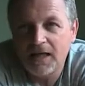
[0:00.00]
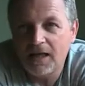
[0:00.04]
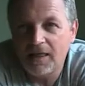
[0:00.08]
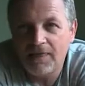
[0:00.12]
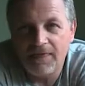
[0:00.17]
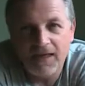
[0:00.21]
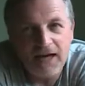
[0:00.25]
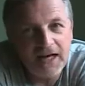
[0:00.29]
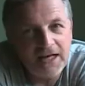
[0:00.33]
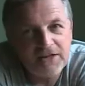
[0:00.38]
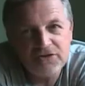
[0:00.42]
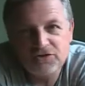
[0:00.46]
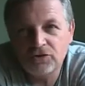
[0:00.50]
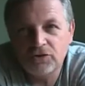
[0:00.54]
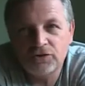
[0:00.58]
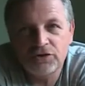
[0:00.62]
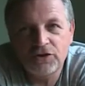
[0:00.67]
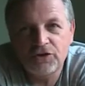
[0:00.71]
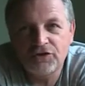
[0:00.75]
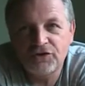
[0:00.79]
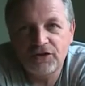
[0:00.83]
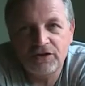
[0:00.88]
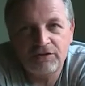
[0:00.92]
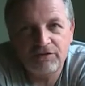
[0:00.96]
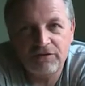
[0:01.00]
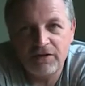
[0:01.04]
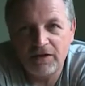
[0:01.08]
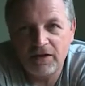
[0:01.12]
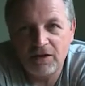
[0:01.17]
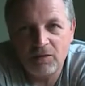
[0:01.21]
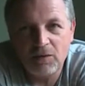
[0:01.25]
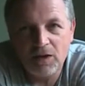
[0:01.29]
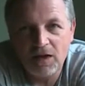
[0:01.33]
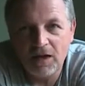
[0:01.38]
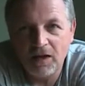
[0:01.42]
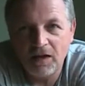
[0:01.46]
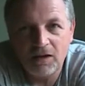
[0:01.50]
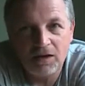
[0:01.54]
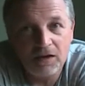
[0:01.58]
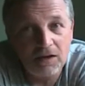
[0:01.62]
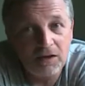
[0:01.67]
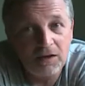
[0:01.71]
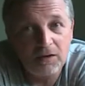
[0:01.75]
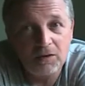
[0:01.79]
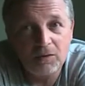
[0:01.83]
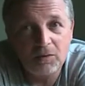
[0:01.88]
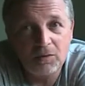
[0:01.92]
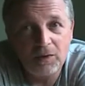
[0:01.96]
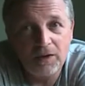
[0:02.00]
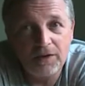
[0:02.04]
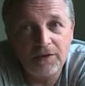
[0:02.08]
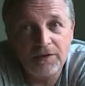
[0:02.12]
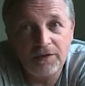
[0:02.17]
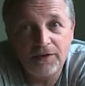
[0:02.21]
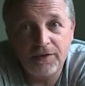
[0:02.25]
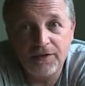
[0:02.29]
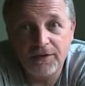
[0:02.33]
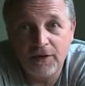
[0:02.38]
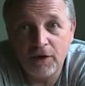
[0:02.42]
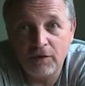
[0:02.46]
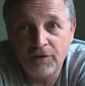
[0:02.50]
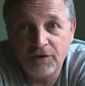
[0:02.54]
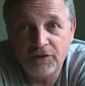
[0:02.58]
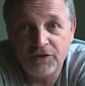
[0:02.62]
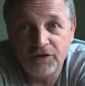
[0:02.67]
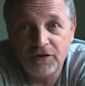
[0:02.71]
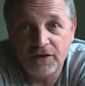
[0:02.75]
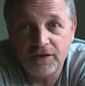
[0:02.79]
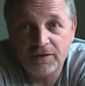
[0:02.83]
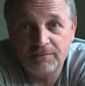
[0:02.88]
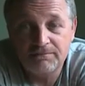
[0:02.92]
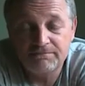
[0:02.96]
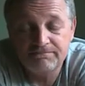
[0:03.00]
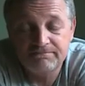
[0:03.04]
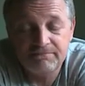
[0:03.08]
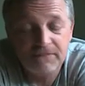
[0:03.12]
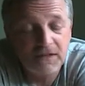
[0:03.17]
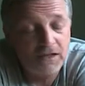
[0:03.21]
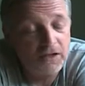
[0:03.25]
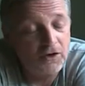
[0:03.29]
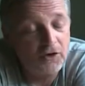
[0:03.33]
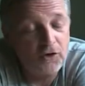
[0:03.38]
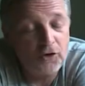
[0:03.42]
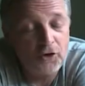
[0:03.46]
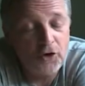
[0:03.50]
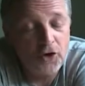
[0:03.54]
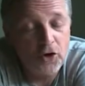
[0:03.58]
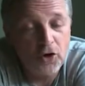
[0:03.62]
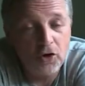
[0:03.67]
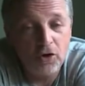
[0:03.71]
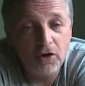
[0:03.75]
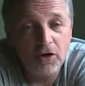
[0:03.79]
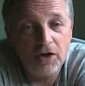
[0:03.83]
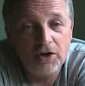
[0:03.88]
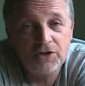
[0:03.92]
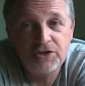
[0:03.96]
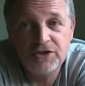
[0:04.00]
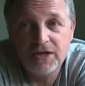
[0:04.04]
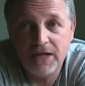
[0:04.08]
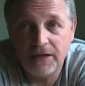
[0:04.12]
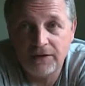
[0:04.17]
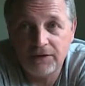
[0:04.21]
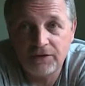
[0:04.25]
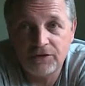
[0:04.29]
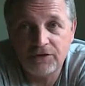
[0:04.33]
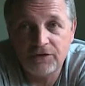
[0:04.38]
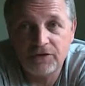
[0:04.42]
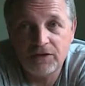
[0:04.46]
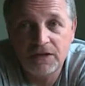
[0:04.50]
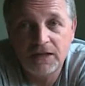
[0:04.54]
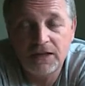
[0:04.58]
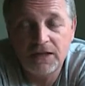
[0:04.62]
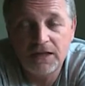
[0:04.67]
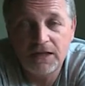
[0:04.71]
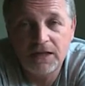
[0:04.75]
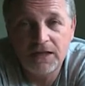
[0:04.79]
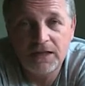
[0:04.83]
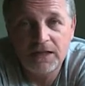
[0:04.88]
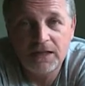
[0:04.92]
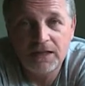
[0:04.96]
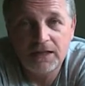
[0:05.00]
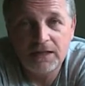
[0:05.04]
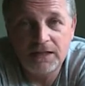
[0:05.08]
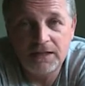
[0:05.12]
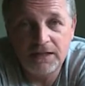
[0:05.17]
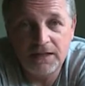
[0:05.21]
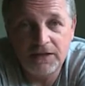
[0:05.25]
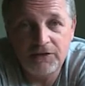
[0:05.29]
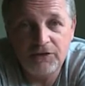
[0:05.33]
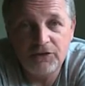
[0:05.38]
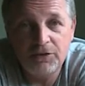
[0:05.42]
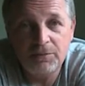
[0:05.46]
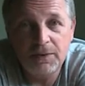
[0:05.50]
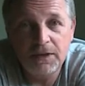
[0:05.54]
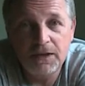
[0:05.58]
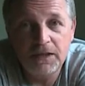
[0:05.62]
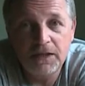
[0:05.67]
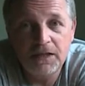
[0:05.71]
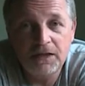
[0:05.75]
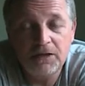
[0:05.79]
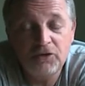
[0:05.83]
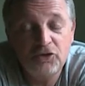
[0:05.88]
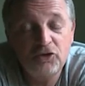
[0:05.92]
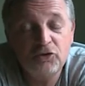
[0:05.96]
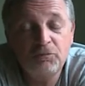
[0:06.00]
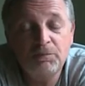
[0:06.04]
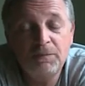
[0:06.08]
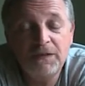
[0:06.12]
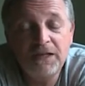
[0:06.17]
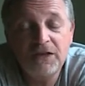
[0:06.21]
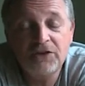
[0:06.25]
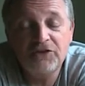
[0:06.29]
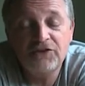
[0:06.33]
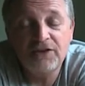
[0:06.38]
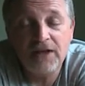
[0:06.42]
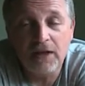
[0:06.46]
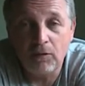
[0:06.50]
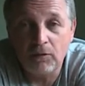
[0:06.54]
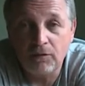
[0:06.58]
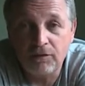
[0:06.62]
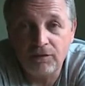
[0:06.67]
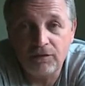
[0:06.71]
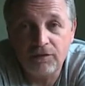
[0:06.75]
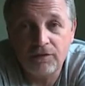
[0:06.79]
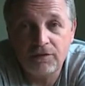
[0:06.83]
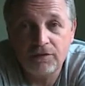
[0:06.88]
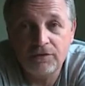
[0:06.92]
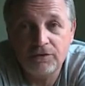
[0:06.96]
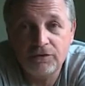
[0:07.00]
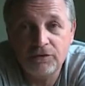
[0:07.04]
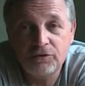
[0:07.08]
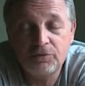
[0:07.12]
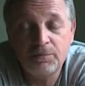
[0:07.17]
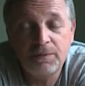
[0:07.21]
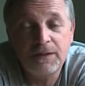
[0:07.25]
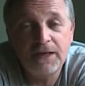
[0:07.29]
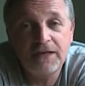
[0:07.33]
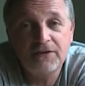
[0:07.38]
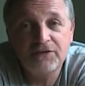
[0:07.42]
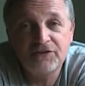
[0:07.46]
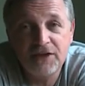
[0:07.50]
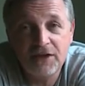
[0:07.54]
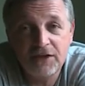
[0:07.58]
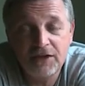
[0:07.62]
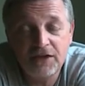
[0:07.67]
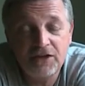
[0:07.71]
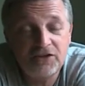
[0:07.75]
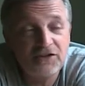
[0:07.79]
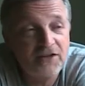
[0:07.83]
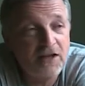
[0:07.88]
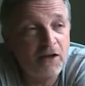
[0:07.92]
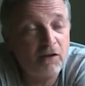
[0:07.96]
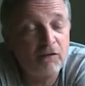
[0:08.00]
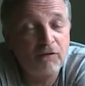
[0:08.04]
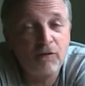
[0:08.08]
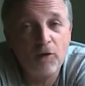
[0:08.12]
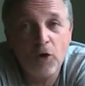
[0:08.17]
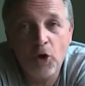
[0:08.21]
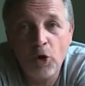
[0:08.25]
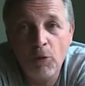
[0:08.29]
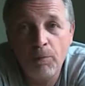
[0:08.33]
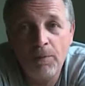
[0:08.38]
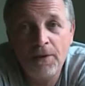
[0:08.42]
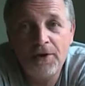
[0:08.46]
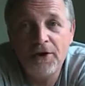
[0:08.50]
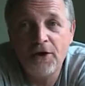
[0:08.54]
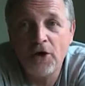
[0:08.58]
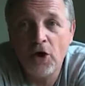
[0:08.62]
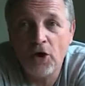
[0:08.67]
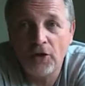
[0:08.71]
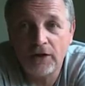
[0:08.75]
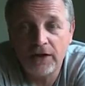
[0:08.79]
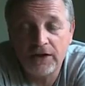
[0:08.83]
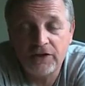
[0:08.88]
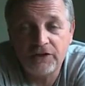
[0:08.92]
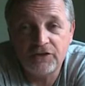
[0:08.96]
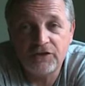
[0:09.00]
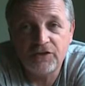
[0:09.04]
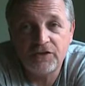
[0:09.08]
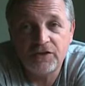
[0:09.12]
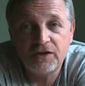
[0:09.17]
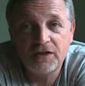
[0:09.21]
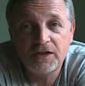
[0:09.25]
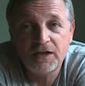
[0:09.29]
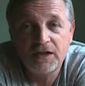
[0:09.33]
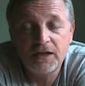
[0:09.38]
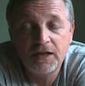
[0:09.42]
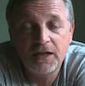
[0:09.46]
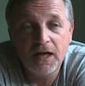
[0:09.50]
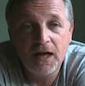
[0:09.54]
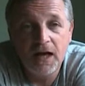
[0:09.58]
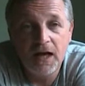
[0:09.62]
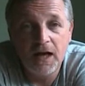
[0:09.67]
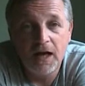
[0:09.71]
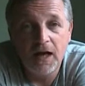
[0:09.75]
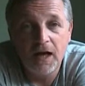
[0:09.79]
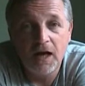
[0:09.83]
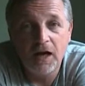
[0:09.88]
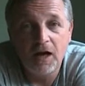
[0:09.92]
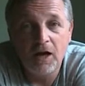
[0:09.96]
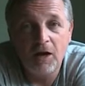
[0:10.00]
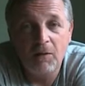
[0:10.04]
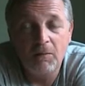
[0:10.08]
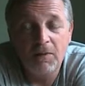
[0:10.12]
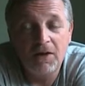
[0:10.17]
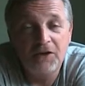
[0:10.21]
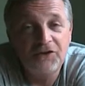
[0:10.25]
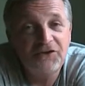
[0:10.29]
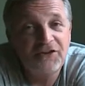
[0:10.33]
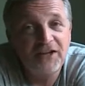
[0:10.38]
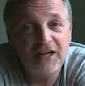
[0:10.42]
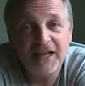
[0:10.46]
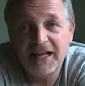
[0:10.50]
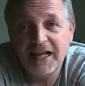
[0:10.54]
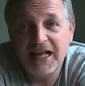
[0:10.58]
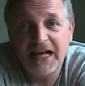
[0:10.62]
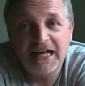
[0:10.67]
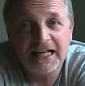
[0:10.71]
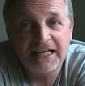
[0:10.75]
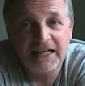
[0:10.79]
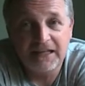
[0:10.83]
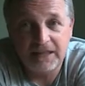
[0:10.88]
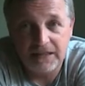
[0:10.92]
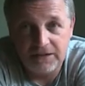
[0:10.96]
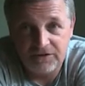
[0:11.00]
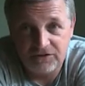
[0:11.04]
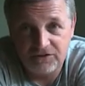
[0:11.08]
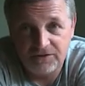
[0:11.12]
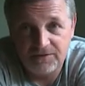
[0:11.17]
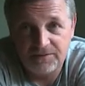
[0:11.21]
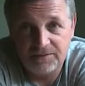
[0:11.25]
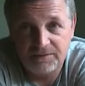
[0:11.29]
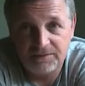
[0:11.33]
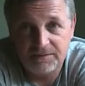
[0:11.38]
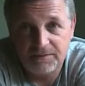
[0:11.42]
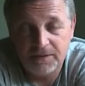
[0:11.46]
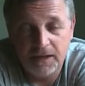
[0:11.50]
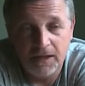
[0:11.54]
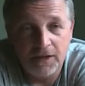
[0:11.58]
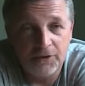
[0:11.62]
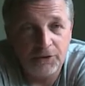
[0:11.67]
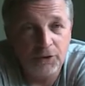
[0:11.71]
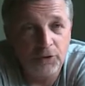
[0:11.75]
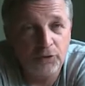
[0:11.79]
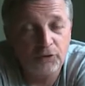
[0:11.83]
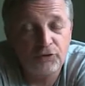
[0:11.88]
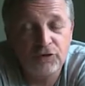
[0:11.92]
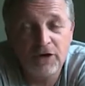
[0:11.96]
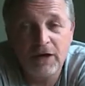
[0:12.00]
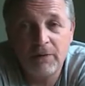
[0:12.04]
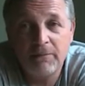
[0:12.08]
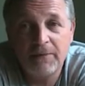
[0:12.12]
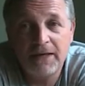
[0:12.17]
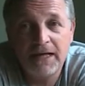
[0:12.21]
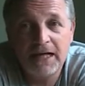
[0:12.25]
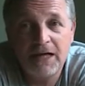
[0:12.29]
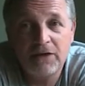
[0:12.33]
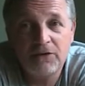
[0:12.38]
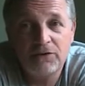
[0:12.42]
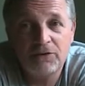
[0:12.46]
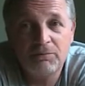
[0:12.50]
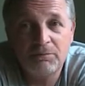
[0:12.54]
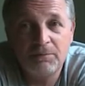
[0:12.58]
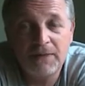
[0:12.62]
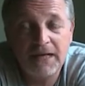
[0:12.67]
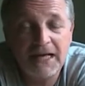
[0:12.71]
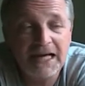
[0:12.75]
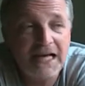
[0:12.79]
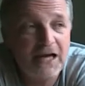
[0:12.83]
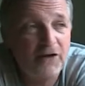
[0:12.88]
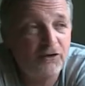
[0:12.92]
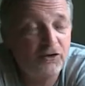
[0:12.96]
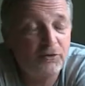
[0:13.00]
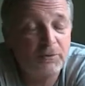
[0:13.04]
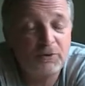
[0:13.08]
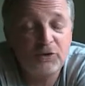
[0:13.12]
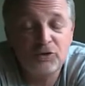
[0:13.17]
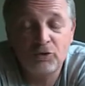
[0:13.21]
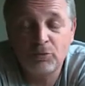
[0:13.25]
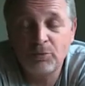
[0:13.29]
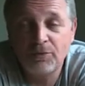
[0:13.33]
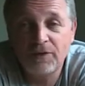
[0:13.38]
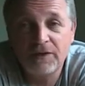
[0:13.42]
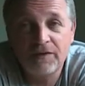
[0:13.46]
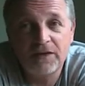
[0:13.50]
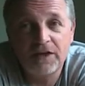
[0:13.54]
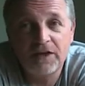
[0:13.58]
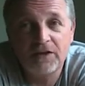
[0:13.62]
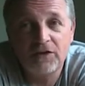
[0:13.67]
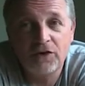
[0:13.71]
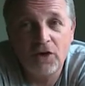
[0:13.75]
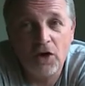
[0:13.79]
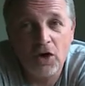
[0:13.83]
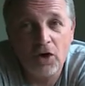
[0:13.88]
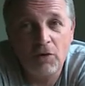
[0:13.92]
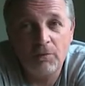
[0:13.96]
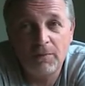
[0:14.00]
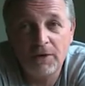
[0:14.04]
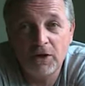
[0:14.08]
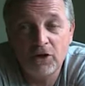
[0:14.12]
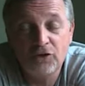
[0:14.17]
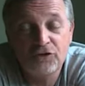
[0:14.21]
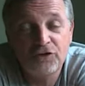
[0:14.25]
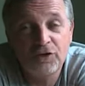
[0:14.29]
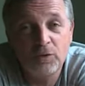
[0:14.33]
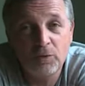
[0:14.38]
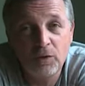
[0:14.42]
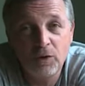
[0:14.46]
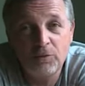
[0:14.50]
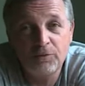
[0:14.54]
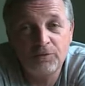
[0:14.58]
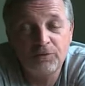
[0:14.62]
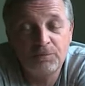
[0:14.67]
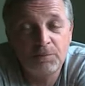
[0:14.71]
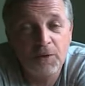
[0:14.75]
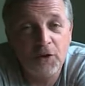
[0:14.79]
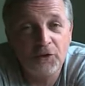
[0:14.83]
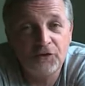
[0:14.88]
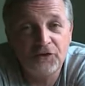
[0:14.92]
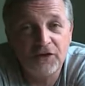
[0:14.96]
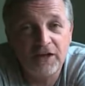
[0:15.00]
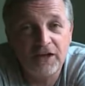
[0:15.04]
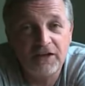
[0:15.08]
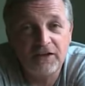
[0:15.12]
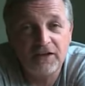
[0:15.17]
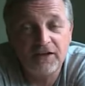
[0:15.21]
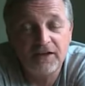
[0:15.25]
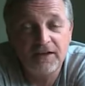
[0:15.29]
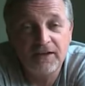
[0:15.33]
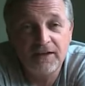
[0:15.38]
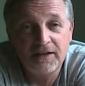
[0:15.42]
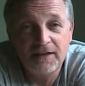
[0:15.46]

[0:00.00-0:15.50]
That isn't going to sit very well with the officer. Not a chance. You need to just be yourself. Just be yourself, open and honest, and tell it like it is. Don't try and make out to be something that you're not, because they will spot it.